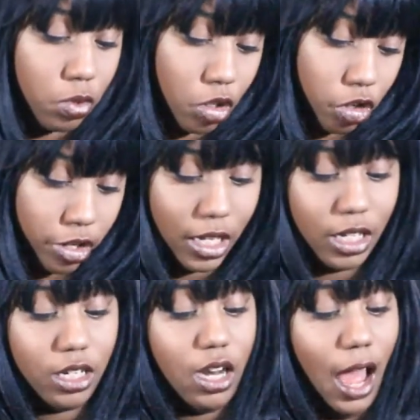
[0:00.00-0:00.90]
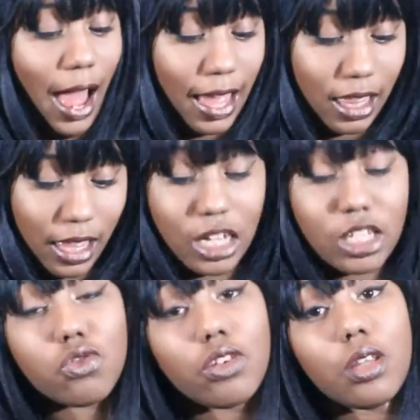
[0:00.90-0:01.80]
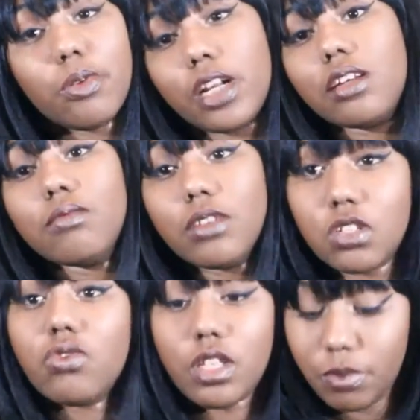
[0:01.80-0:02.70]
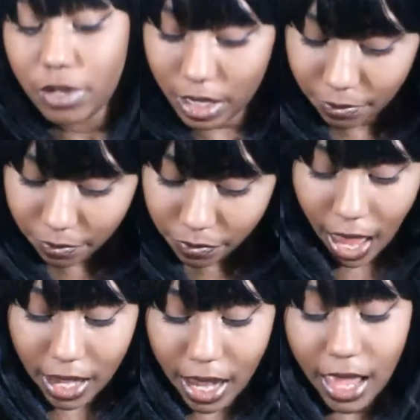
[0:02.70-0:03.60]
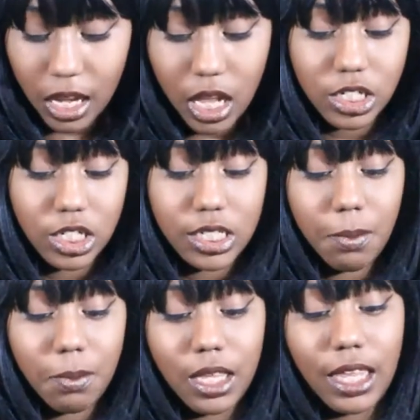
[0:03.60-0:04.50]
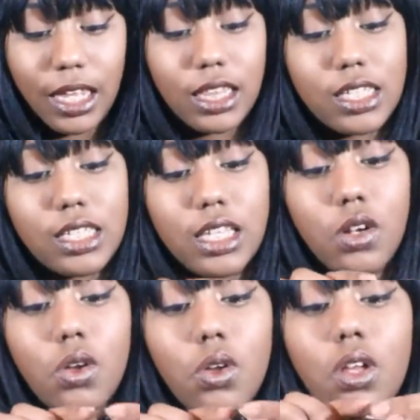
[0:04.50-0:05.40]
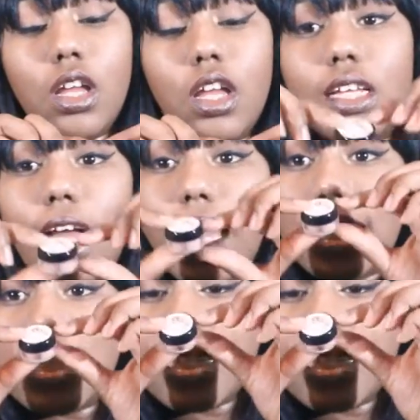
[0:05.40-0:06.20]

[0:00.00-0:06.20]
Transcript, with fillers: green highlight. It's really pretty. It's really pretty. And then she sent me like this little, I guess a